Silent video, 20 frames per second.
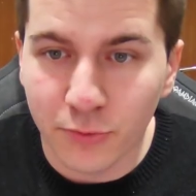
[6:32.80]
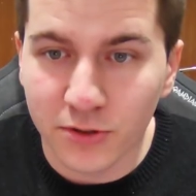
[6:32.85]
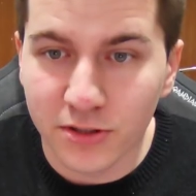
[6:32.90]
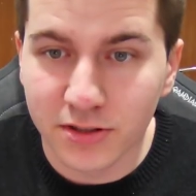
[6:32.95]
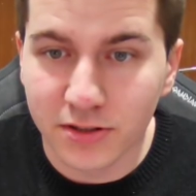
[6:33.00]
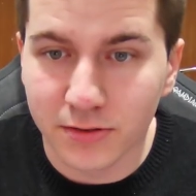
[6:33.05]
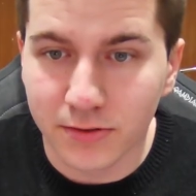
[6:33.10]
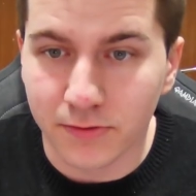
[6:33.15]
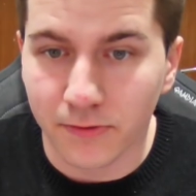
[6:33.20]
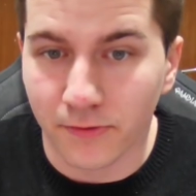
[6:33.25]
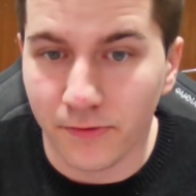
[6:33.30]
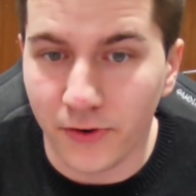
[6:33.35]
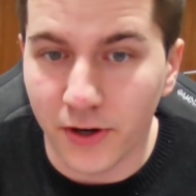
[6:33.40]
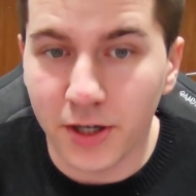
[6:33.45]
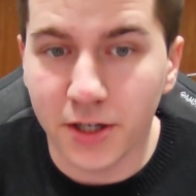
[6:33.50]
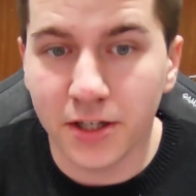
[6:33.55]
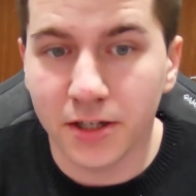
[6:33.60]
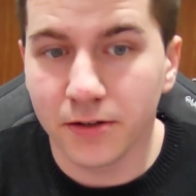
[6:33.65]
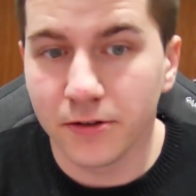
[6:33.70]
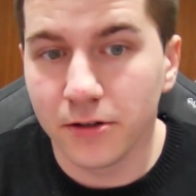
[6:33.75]
was
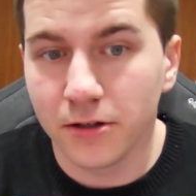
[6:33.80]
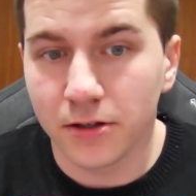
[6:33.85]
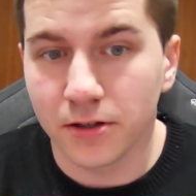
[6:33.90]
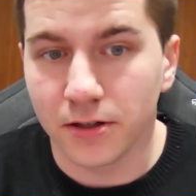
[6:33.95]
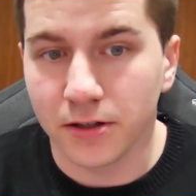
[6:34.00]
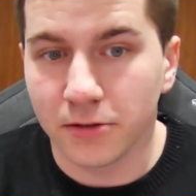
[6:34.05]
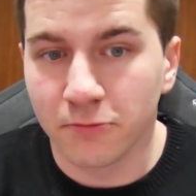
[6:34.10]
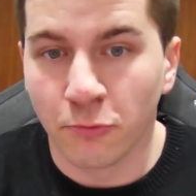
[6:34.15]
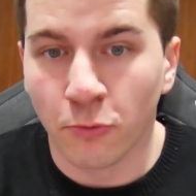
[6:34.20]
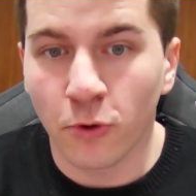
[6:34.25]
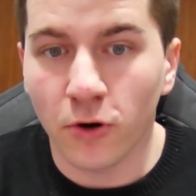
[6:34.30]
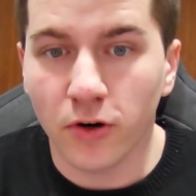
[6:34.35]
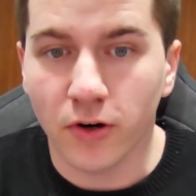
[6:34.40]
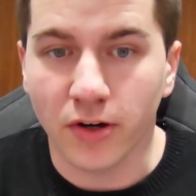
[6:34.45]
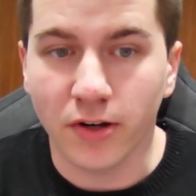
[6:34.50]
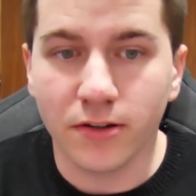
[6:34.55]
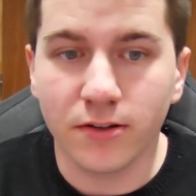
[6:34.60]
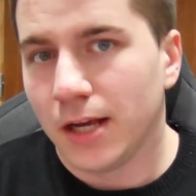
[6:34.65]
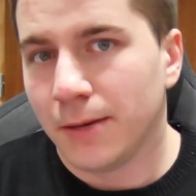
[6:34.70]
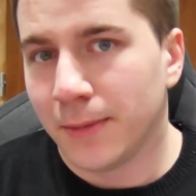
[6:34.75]
very good. It
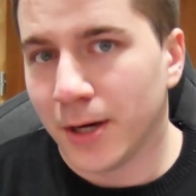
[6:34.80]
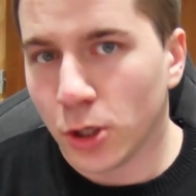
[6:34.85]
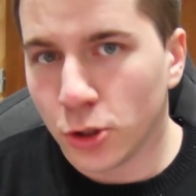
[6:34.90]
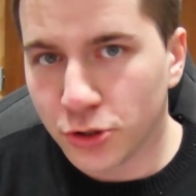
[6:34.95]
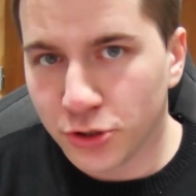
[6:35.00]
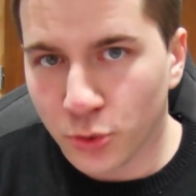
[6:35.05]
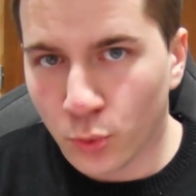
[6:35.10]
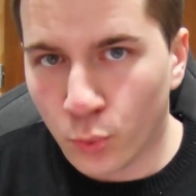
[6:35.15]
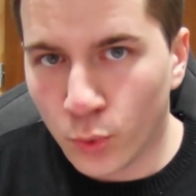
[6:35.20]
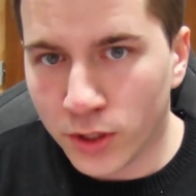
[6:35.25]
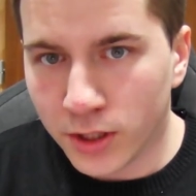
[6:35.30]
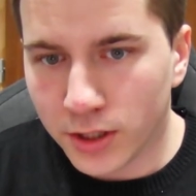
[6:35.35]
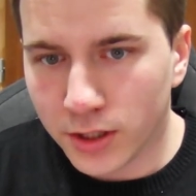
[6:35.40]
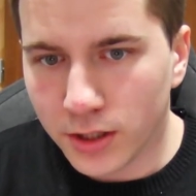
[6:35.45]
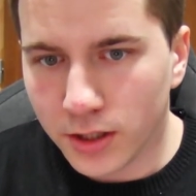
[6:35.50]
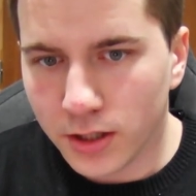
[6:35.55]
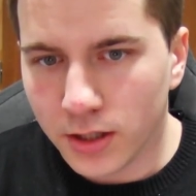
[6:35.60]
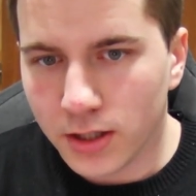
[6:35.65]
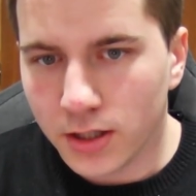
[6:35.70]
worked. Am I on to a winner?